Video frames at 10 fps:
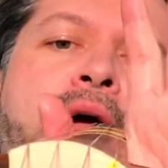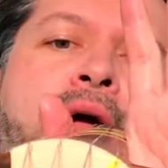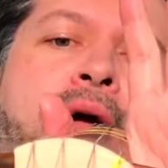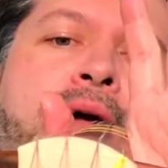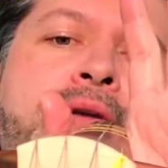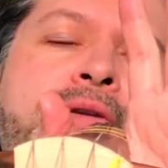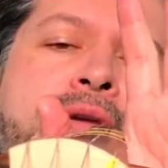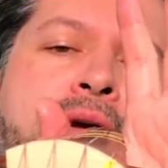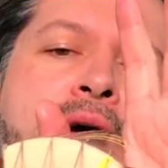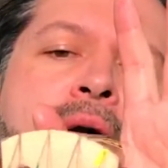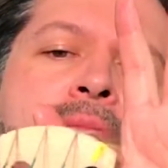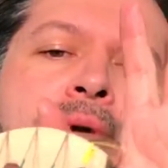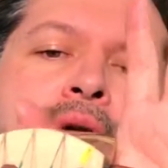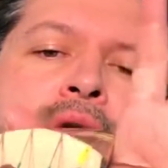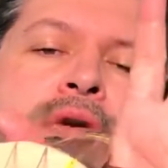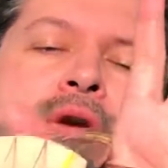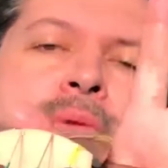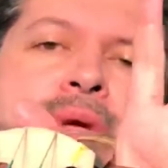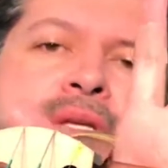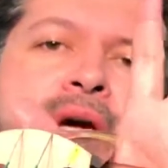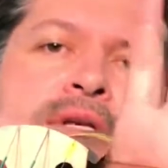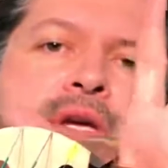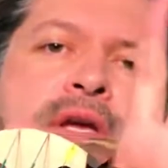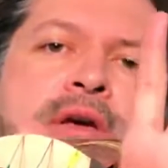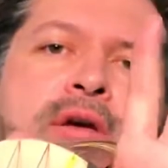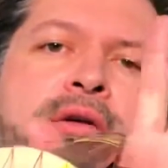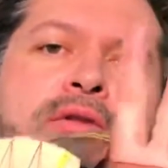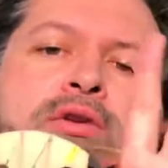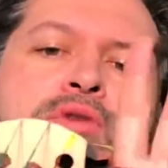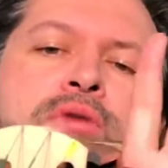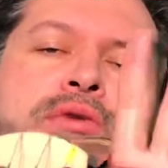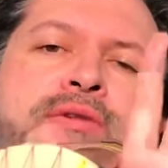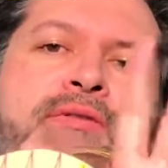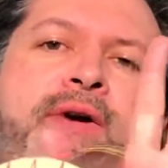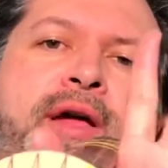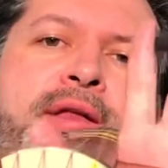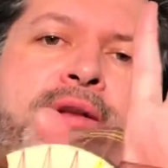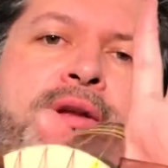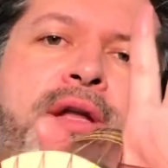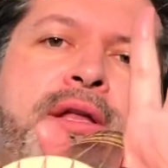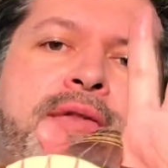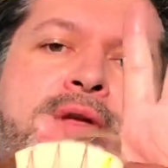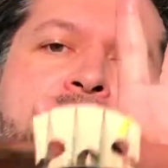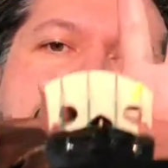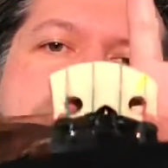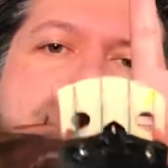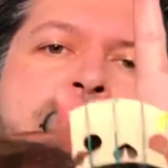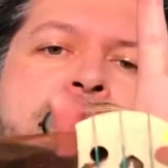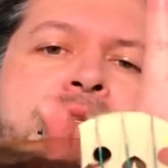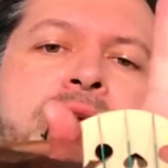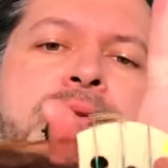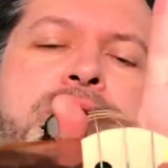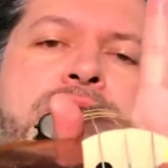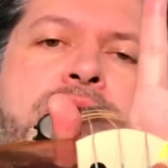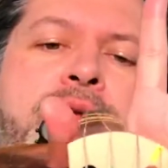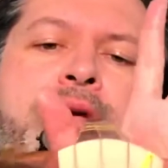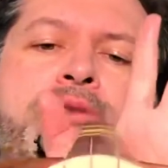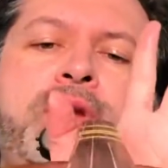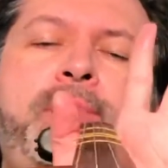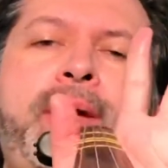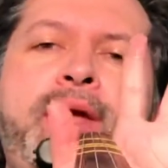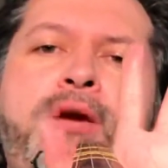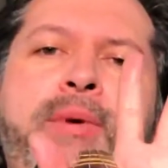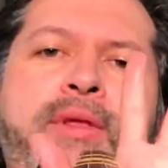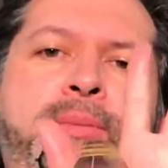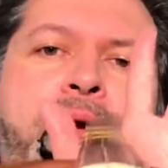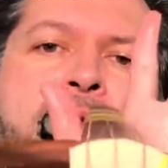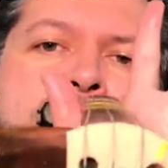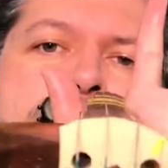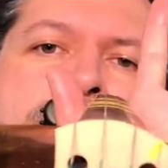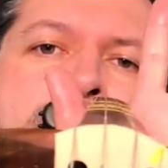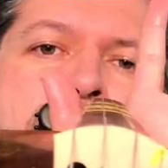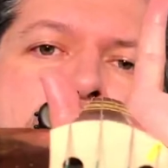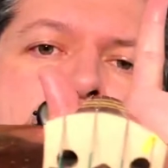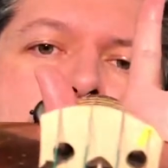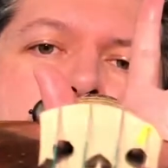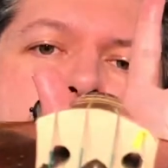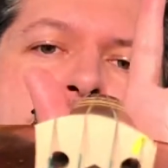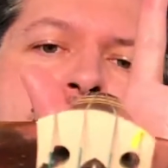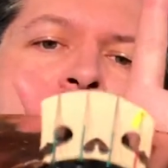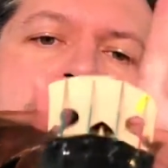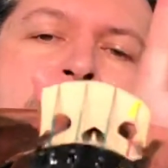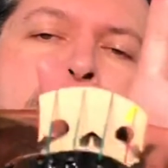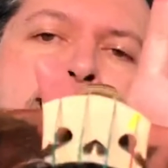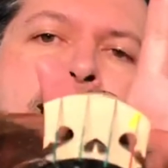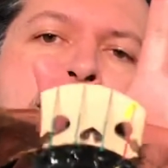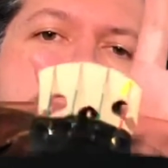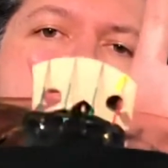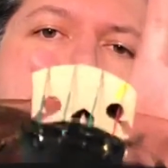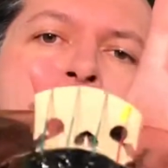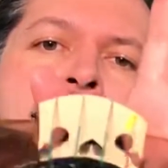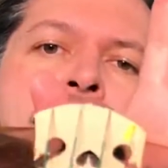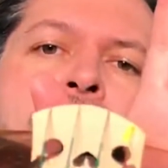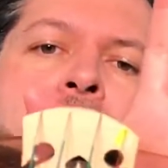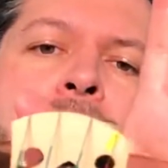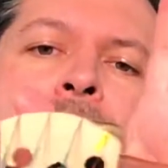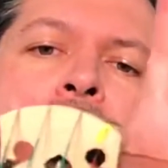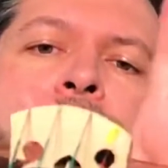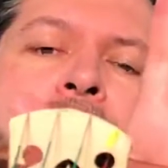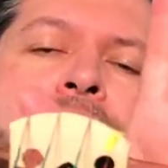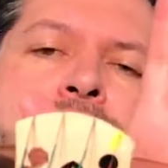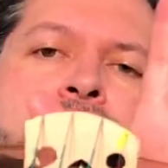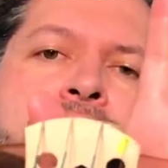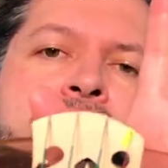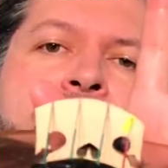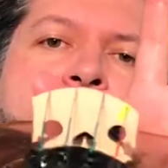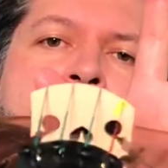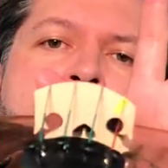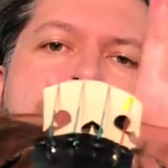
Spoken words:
And you're going to be touching the shoulders of the violin, kind of like this. So that's kind of what you should look like. So not back here by the pegs, but actually up here by the shoulder of the violin.